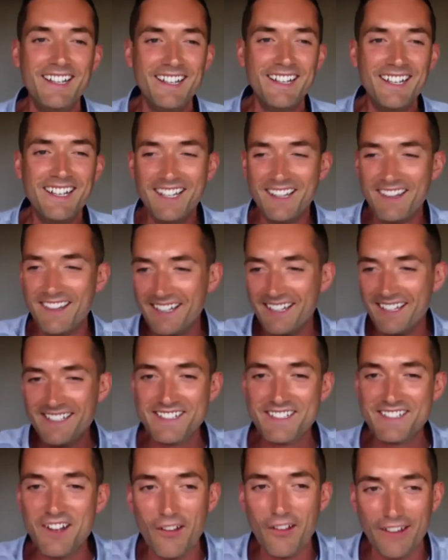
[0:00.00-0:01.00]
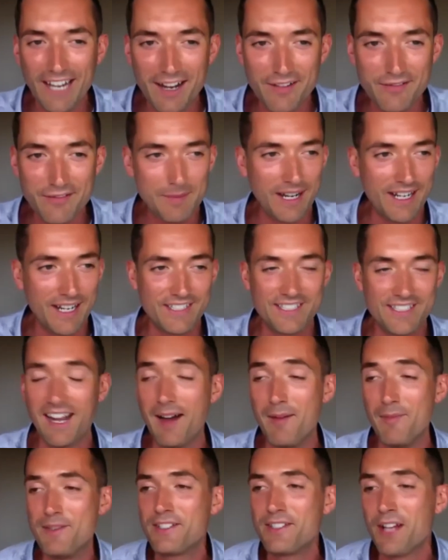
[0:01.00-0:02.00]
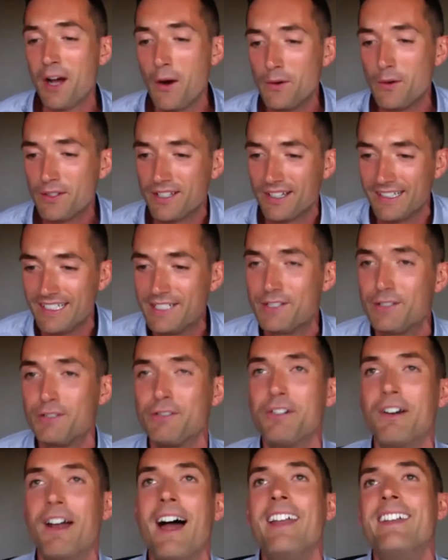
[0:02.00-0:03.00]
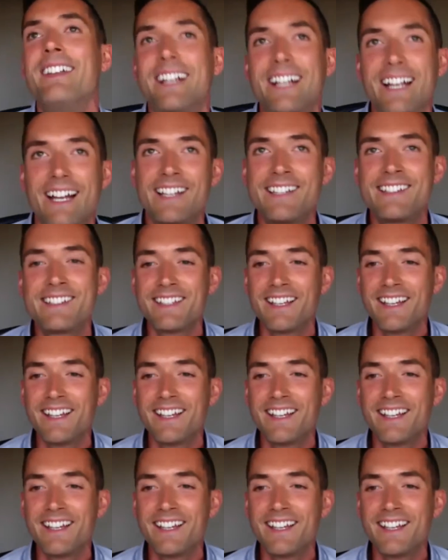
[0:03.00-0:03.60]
This is not the affirmation. I'm totally dreading it.